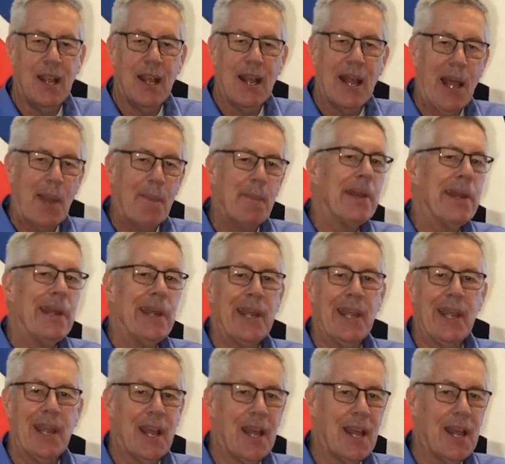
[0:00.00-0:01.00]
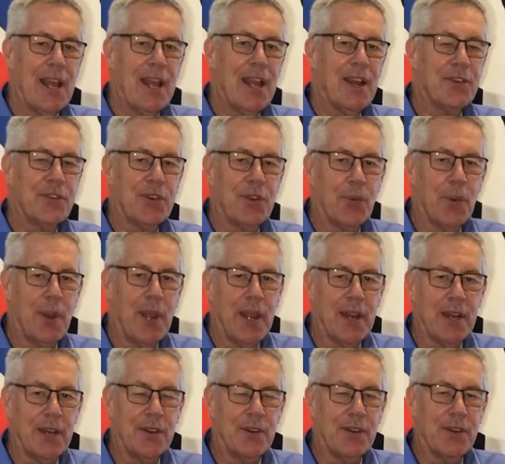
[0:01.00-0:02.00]
I'm in the
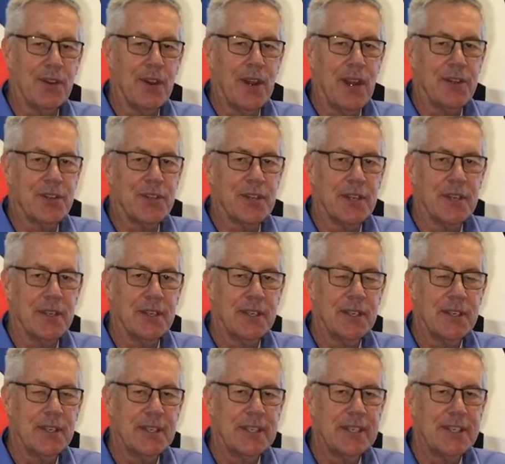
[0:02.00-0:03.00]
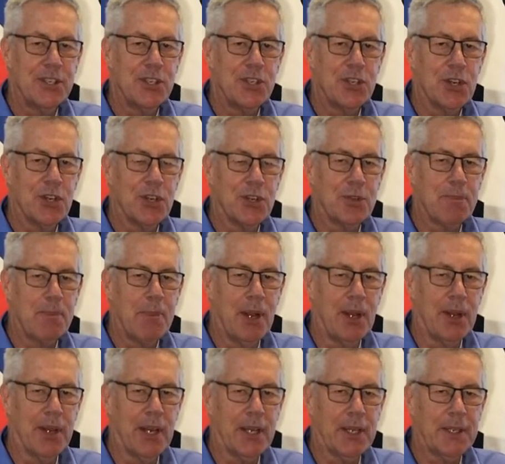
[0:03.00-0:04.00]
entryway at New Creation Church
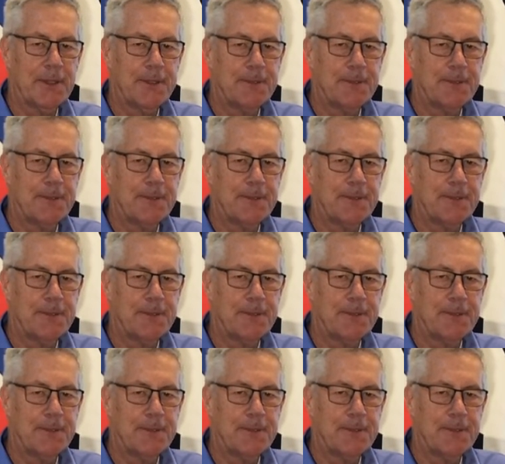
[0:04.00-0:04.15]
building.